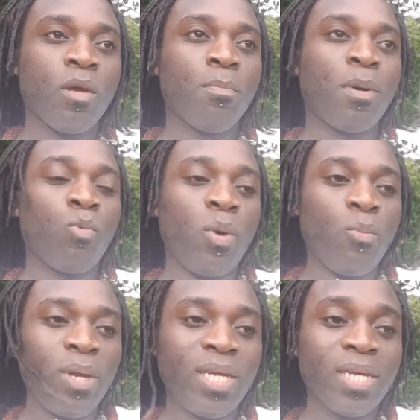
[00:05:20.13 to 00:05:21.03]
But
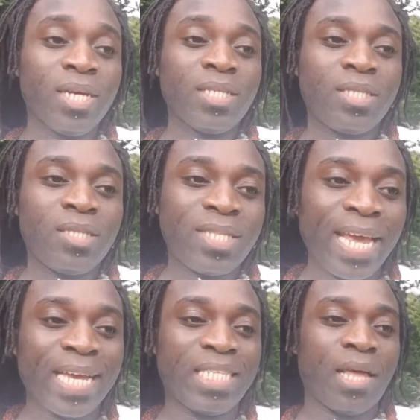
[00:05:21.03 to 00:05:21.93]
when we
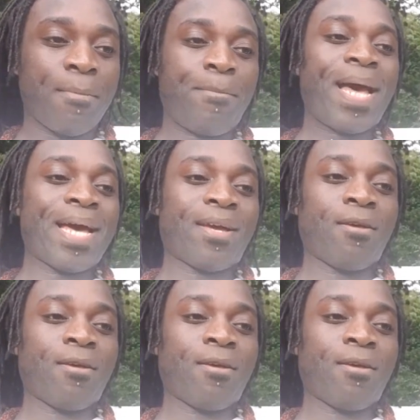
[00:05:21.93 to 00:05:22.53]
take a step back,